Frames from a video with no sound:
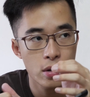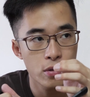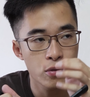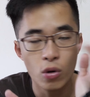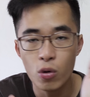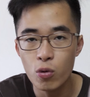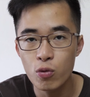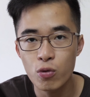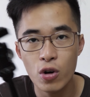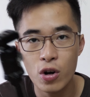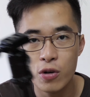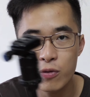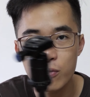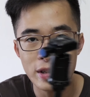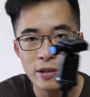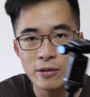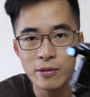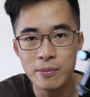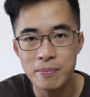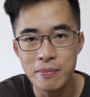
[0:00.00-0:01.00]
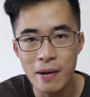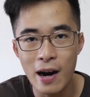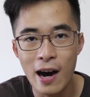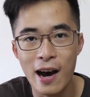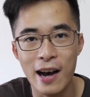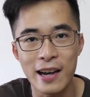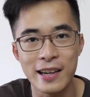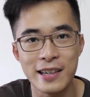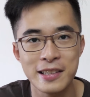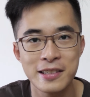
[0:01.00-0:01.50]
no worry
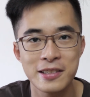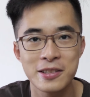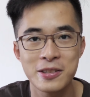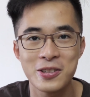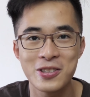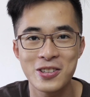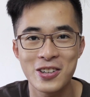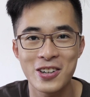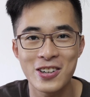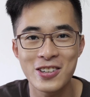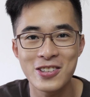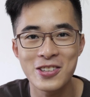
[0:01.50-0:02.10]
mind. You know,